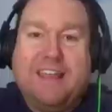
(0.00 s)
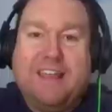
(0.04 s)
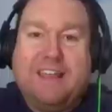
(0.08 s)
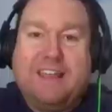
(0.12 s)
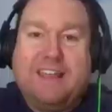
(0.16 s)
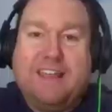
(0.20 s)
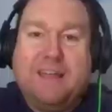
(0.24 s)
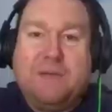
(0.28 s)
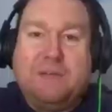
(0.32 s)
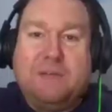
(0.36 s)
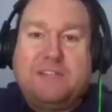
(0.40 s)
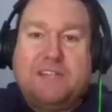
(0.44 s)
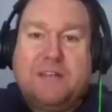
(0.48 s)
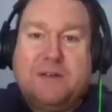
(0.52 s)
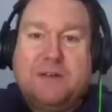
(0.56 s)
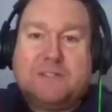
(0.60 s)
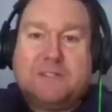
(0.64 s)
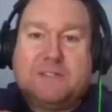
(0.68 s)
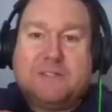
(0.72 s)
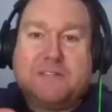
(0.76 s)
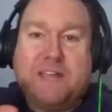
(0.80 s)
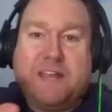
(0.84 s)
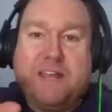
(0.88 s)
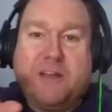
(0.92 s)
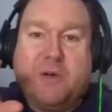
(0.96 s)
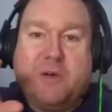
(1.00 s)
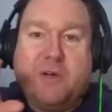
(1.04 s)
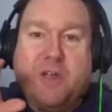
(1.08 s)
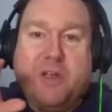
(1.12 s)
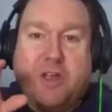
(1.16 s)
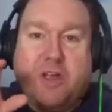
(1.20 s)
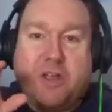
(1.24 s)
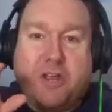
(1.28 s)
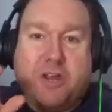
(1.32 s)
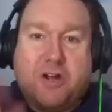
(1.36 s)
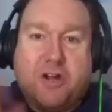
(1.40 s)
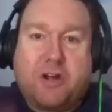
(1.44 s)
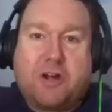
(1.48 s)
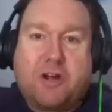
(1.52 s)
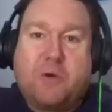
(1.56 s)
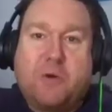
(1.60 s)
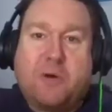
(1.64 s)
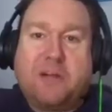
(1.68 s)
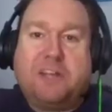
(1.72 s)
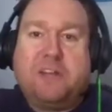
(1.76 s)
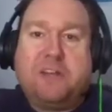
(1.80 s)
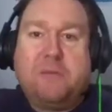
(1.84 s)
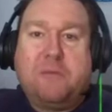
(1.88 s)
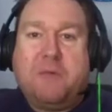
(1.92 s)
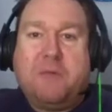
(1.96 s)
they, they would they would say, you know, you're
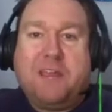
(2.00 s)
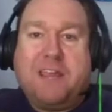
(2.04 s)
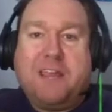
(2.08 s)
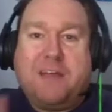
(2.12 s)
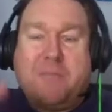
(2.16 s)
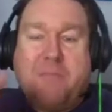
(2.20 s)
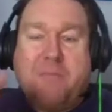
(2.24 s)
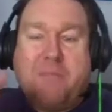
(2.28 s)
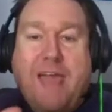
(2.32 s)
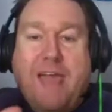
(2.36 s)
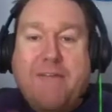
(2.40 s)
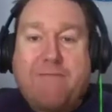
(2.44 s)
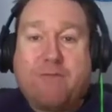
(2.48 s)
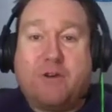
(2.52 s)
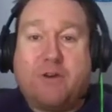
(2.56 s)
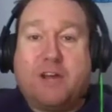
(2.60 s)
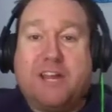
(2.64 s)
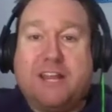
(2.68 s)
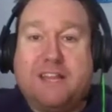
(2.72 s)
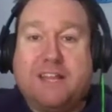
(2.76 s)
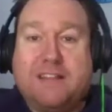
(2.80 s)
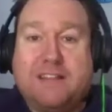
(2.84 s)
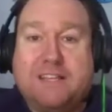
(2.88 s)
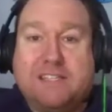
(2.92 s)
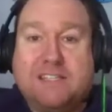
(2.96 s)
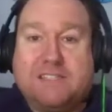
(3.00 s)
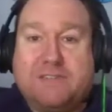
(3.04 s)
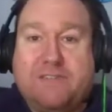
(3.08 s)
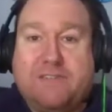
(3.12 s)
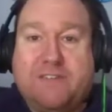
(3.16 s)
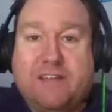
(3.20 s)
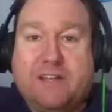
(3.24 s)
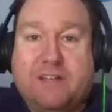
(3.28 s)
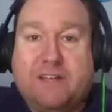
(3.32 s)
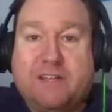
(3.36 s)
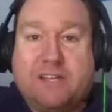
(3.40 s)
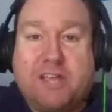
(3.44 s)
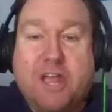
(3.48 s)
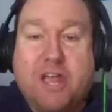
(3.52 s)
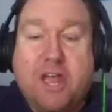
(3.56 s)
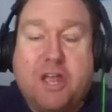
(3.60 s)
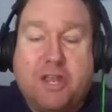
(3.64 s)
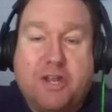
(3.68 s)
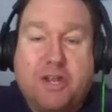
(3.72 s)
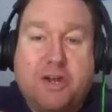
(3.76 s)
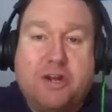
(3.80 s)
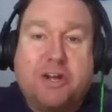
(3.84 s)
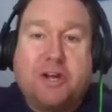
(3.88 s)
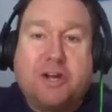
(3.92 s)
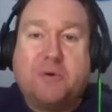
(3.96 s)
going to be a maverick in this field.
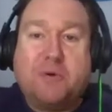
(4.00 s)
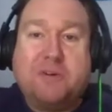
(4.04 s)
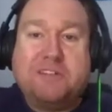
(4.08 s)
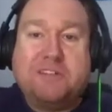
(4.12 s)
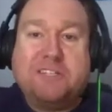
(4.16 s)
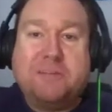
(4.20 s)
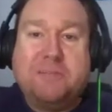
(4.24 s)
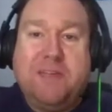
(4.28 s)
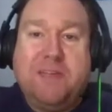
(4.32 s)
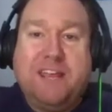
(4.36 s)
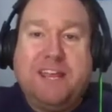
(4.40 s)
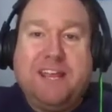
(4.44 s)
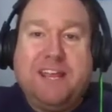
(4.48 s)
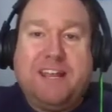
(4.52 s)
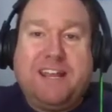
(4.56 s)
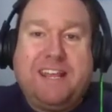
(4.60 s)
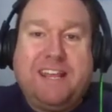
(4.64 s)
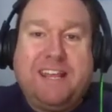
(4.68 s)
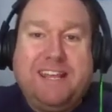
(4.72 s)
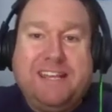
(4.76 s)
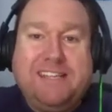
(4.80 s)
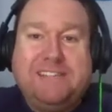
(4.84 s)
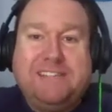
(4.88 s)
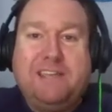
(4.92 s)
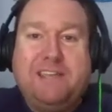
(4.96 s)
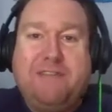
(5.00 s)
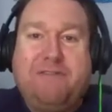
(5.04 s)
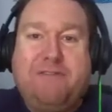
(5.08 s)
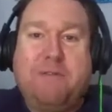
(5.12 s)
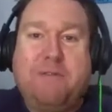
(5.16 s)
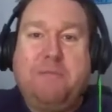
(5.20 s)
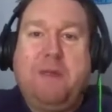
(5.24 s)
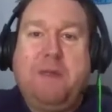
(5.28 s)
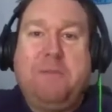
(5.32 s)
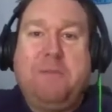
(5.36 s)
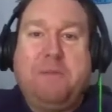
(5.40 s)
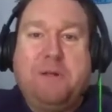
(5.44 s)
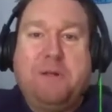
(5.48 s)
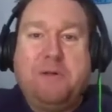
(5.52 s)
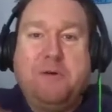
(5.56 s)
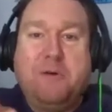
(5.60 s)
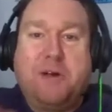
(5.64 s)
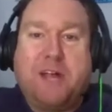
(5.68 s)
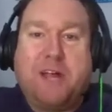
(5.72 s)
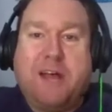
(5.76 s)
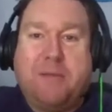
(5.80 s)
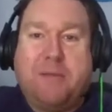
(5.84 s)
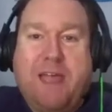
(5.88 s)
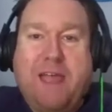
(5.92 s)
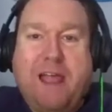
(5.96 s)
You're going to make it easy for people who
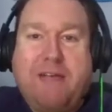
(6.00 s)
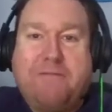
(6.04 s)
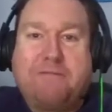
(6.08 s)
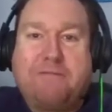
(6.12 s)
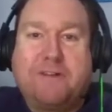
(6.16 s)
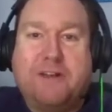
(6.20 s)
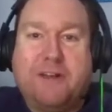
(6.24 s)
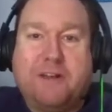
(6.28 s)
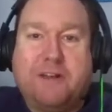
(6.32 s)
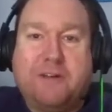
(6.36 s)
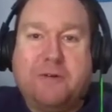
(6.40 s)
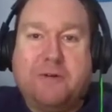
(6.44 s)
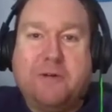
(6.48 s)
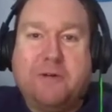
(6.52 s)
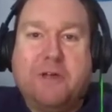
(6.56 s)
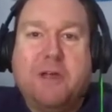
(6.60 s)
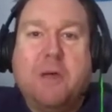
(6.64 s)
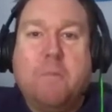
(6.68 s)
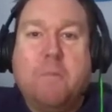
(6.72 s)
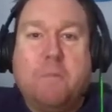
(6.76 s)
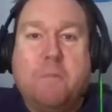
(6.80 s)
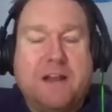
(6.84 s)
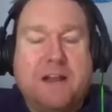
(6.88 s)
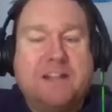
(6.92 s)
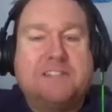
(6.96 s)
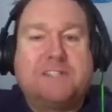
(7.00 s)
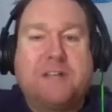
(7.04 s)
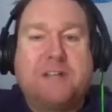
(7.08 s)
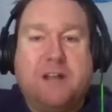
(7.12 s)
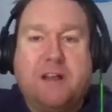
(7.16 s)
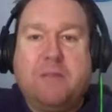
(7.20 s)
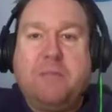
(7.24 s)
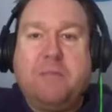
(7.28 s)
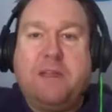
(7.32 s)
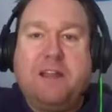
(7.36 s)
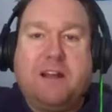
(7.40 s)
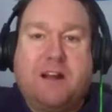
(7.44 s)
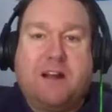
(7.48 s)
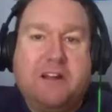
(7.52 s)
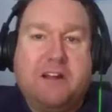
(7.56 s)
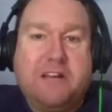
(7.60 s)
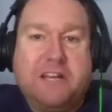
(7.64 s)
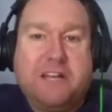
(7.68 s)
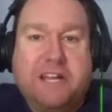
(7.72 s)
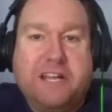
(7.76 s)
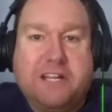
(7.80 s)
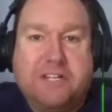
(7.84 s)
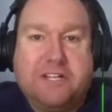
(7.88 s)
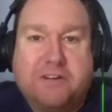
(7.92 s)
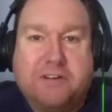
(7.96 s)
come after you, but it's going to be hard to
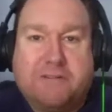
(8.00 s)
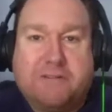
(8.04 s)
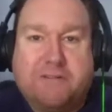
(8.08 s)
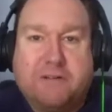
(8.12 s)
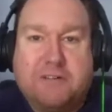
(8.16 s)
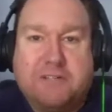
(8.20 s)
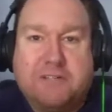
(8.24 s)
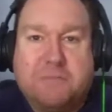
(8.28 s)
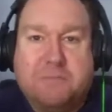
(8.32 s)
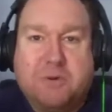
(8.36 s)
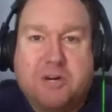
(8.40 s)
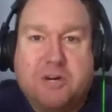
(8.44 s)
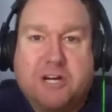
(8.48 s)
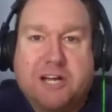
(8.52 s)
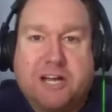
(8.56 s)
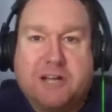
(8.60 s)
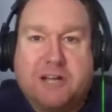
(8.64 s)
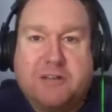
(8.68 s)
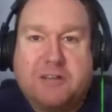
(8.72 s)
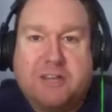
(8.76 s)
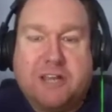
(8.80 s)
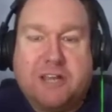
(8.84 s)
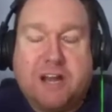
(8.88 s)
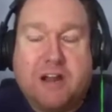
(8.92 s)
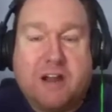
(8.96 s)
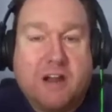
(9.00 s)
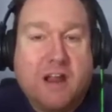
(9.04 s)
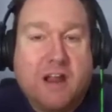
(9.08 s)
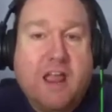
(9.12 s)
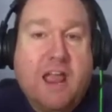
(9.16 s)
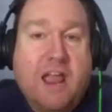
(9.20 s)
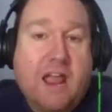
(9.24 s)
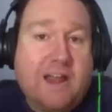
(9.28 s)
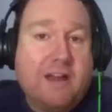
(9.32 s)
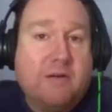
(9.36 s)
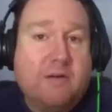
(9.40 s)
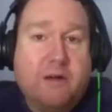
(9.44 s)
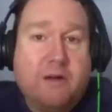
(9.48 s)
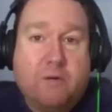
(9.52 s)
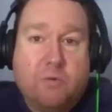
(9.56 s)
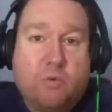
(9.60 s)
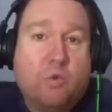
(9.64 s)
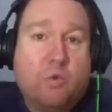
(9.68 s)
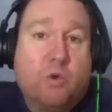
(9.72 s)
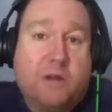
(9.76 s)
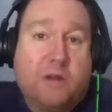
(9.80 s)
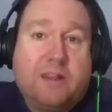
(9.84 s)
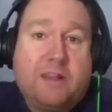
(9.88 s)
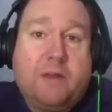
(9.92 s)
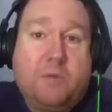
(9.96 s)
get your first book out there. And it, it
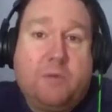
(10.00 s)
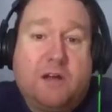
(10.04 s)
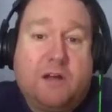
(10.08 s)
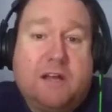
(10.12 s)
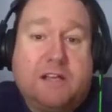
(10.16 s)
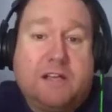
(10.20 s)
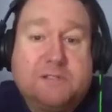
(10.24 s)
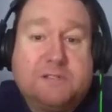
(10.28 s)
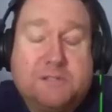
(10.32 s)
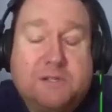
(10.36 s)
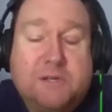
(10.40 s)
really was.